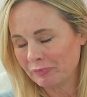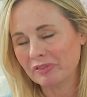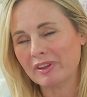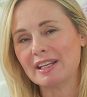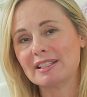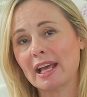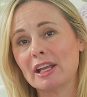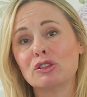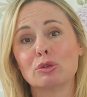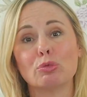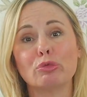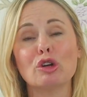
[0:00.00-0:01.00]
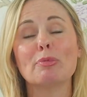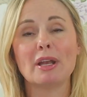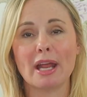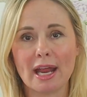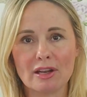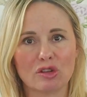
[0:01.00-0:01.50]
They tend to
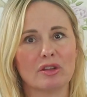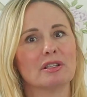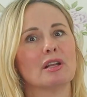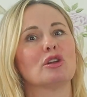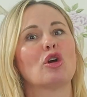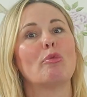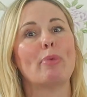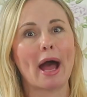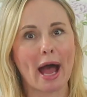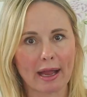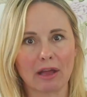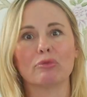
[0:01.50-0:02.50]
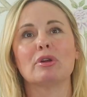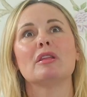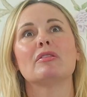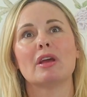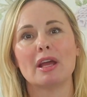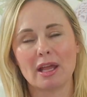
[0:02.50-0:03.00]
ruminate, so they tend to go back and
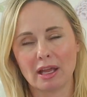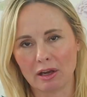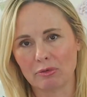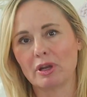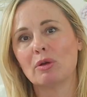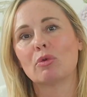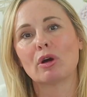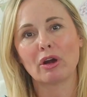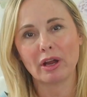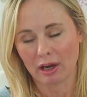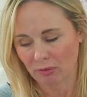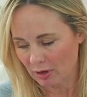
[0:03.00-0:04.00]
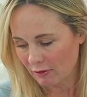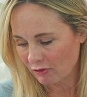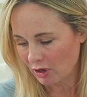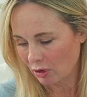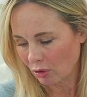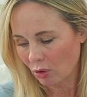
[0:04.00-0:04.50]
rethink and re-worry and
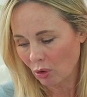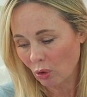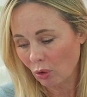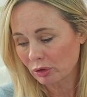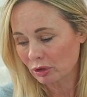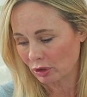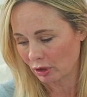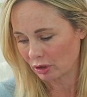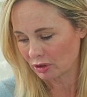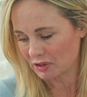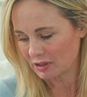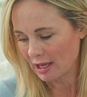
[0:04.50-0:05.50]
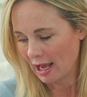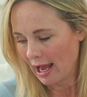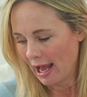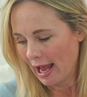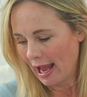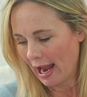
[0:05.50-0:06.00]
re-feel old hurts.
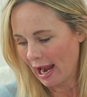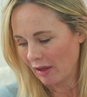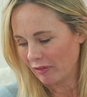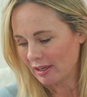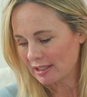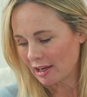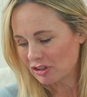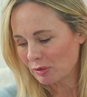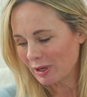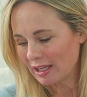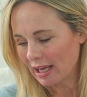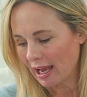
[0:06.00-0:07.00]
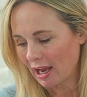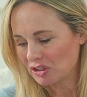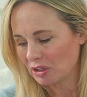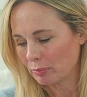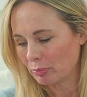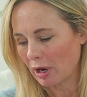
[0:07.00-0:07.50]
And they tend to
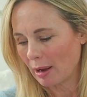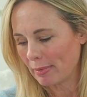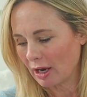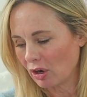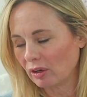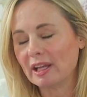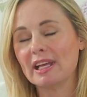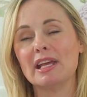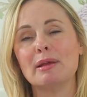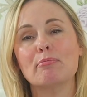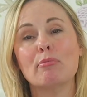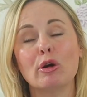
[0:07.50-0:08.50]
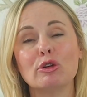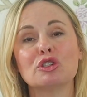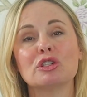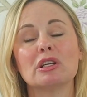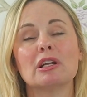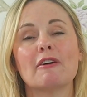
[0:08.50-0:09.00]
engage in primarily
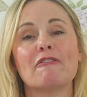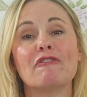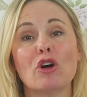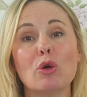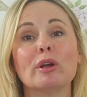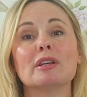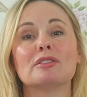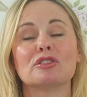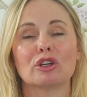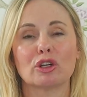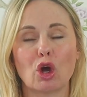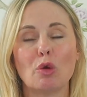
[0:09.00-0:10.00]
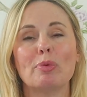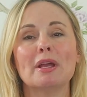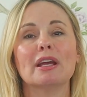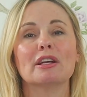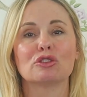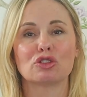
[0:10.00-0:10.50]
emotion-focused
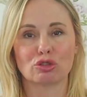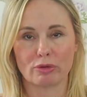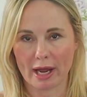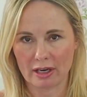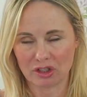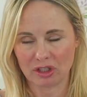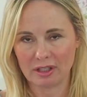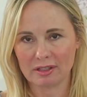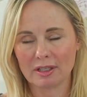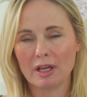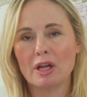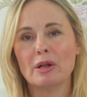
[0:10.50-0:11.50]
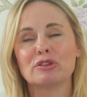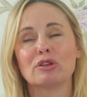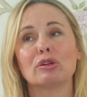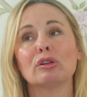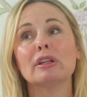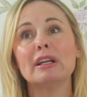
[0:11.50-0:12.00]
coping strategies. So
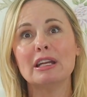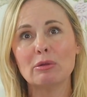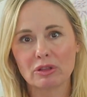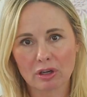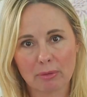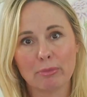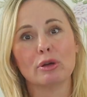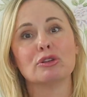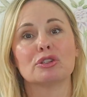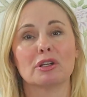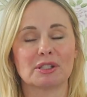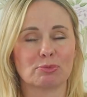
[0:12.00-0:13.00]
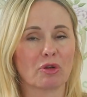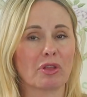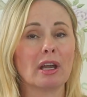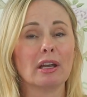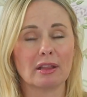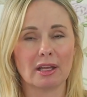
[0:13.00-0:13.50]
they're leading with their emotions more
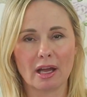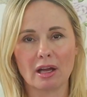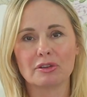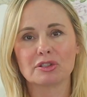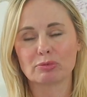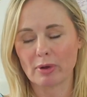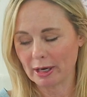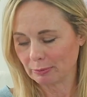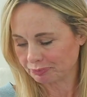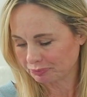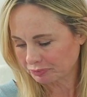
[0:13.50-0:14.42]
than anything else, right?